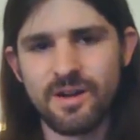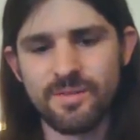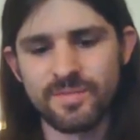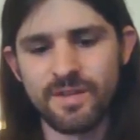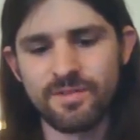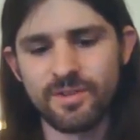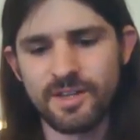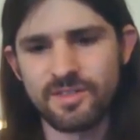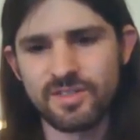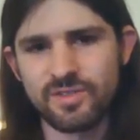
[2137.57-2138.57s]
If
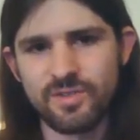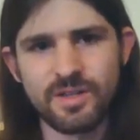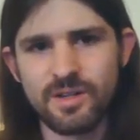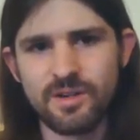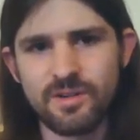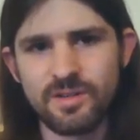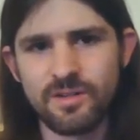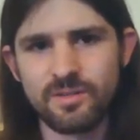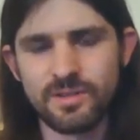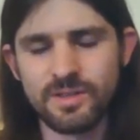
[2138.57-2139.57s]
you like this video,
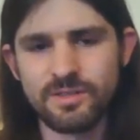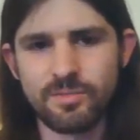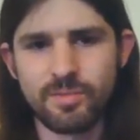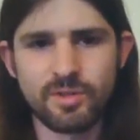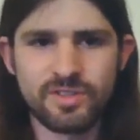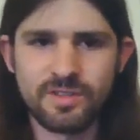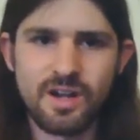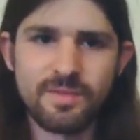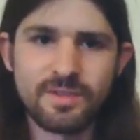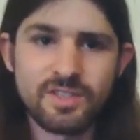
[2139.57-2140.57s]
you know, leave a post in
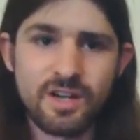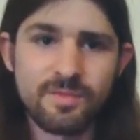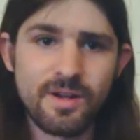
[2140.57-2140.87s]
the comments,